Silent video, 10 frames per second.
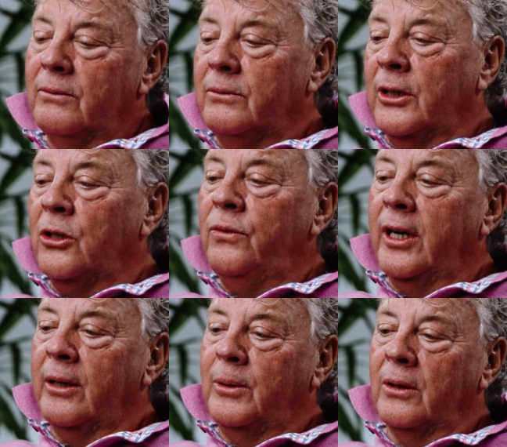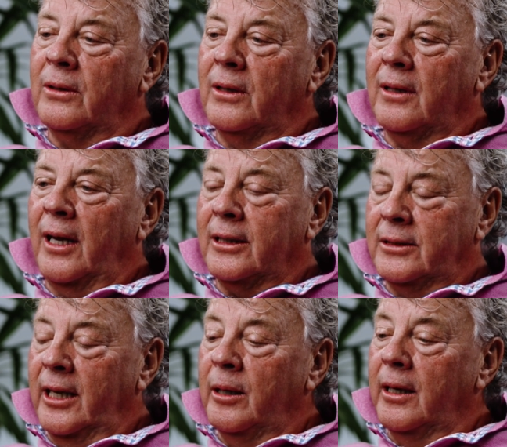Recovery were, like I
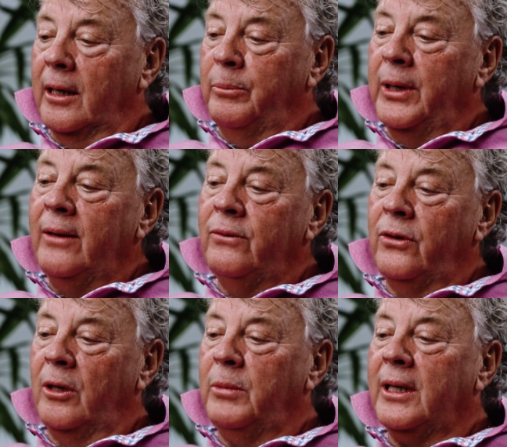say, painful at